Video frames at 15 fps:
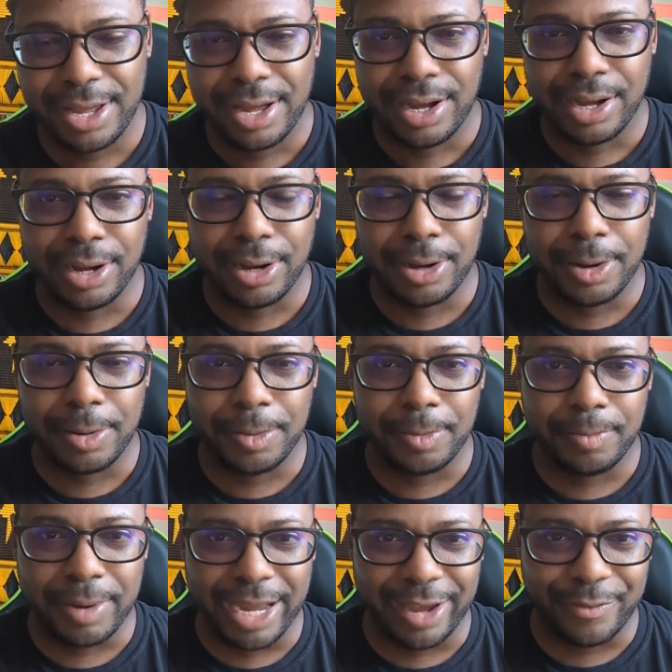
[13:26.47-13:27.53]

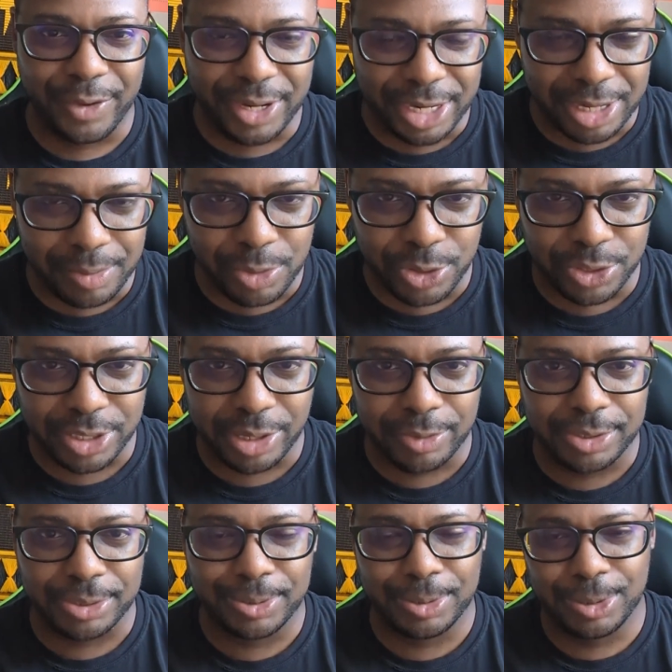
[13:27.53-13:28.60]
math and any music that
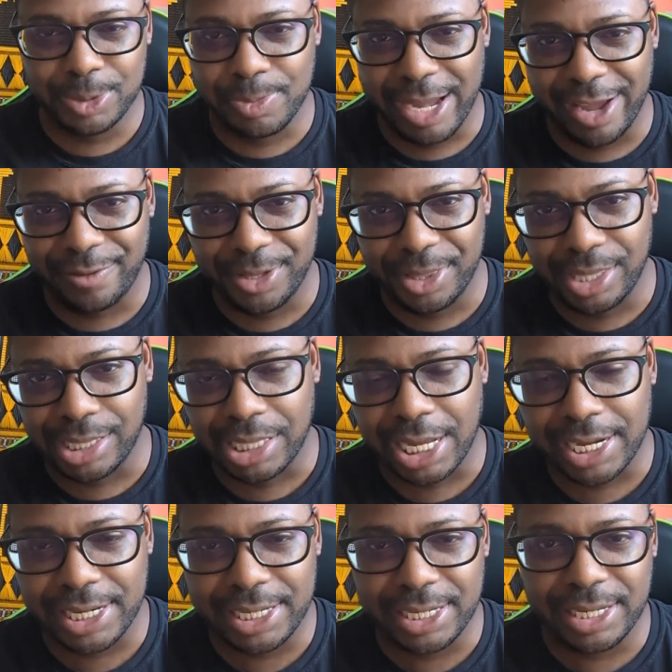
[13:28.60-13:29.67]
was used, math and the
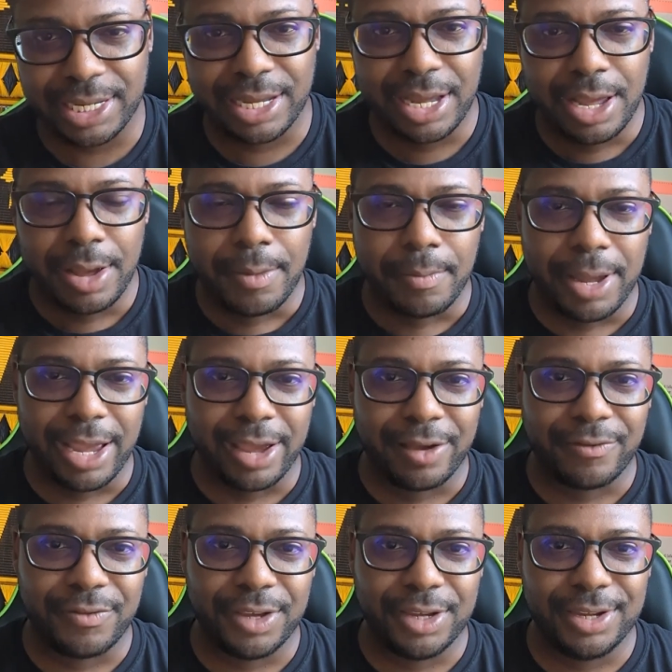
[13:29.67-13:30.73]
lighting,
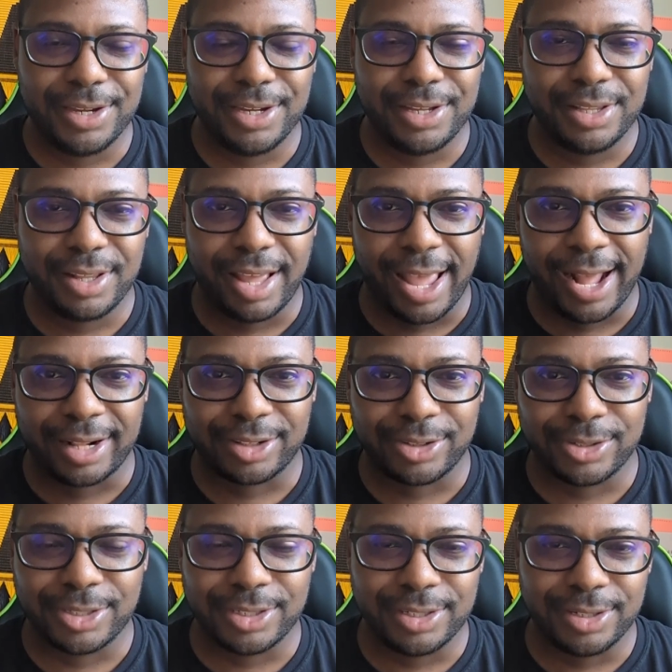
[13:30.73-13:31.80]
math and the
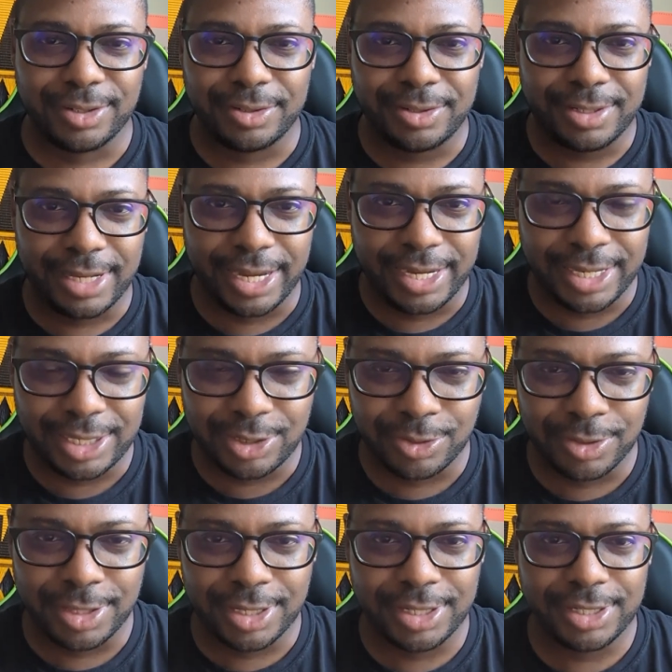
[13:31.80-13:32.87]
actors and their takes on
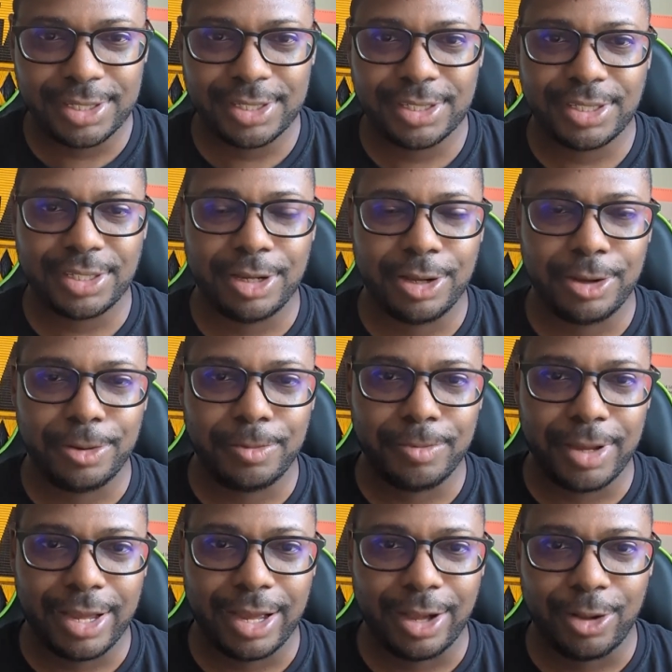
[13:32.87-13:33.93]
things,
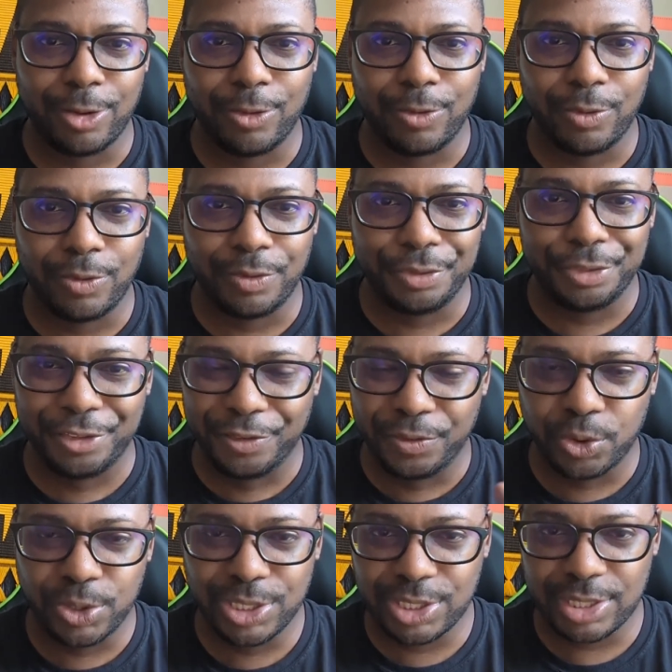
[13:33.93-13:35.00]
how the
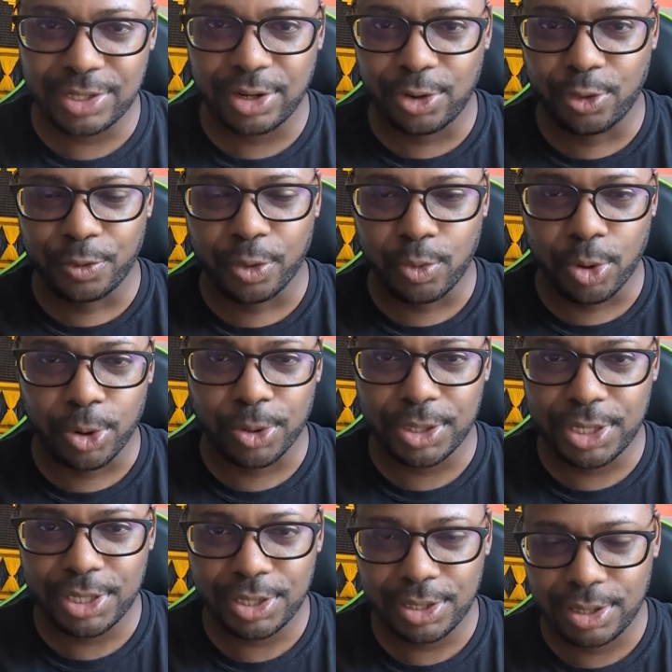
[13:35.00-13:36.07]
voice overworked
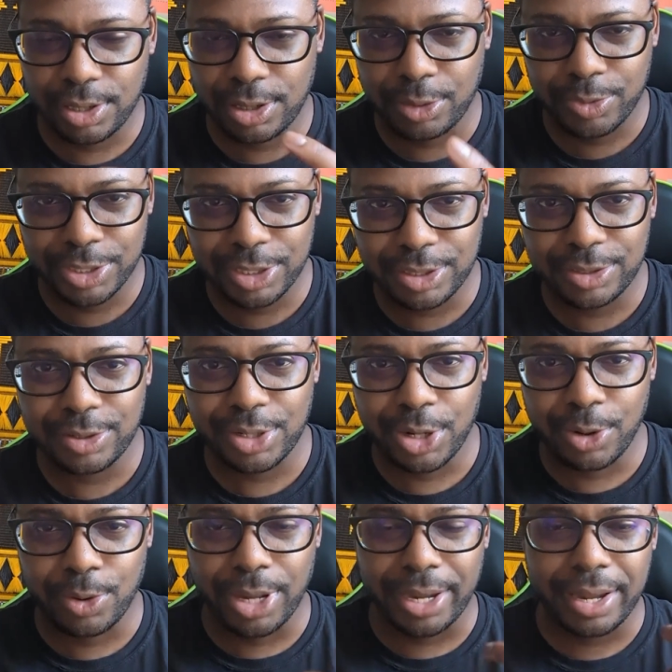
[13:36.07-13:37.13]
was done,
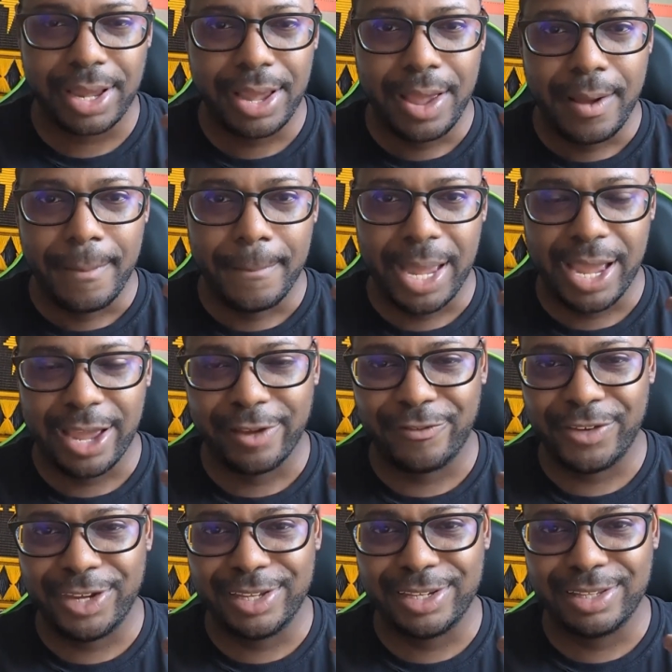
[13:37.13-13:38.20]
like math
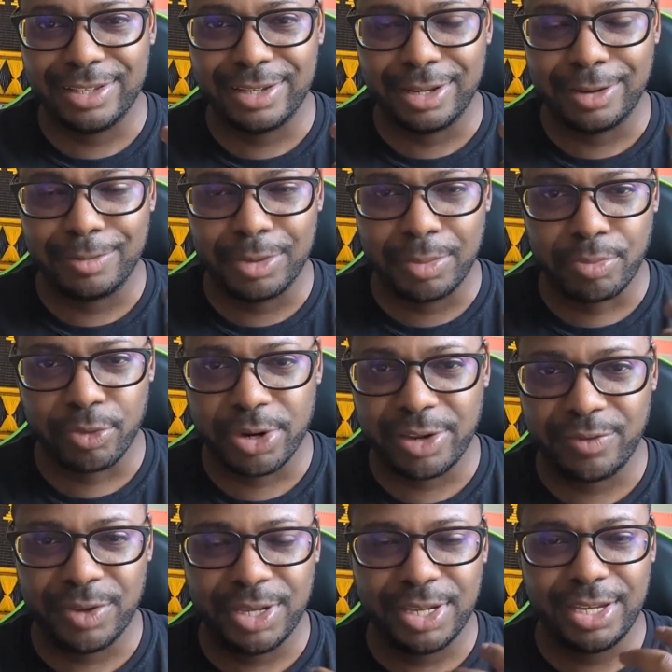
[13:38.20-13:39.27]
in the
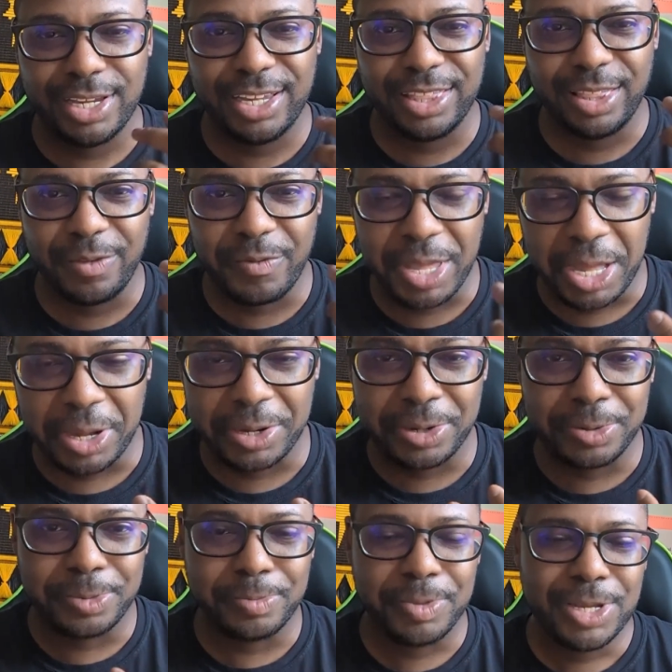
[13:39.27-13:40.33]
breathing and the
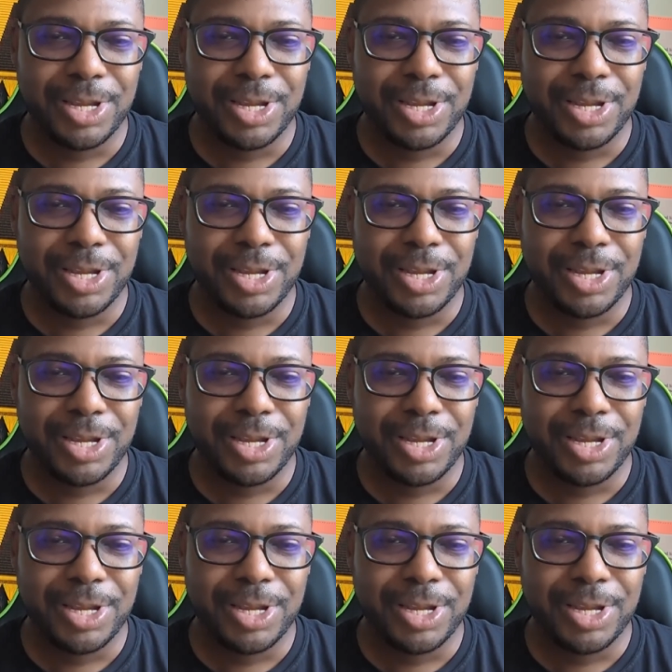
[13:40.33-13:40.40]
volume,